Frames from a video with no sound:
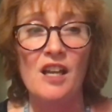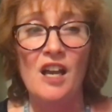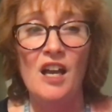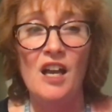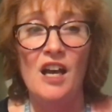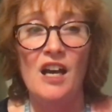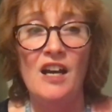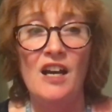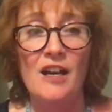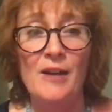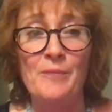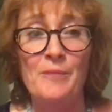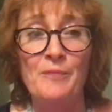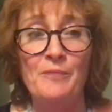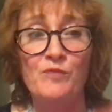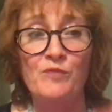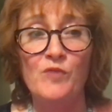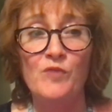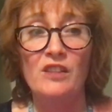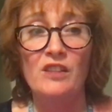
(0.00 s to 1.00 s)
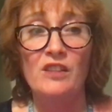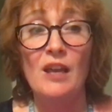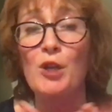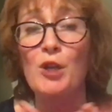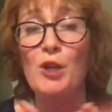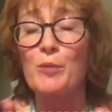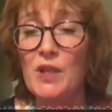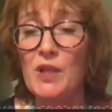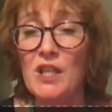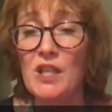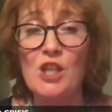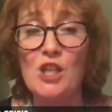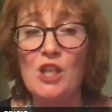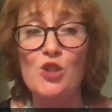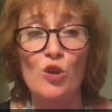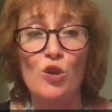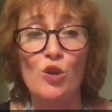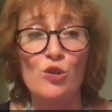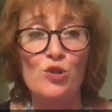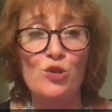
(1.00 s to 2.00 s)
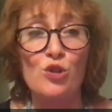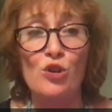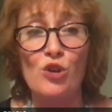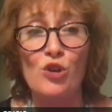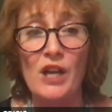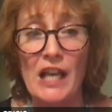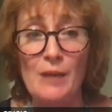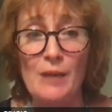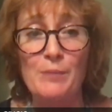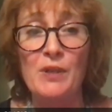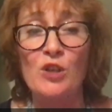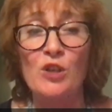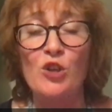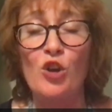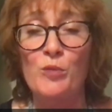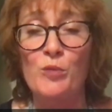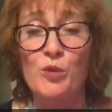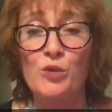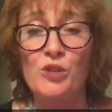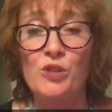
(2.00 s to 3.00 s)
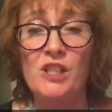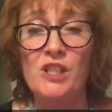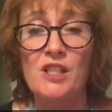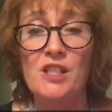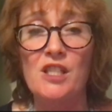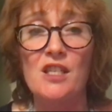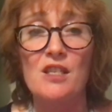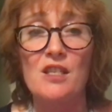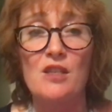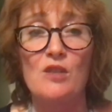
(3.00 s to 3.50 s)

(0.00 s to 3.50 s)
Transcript: WP is also helping communities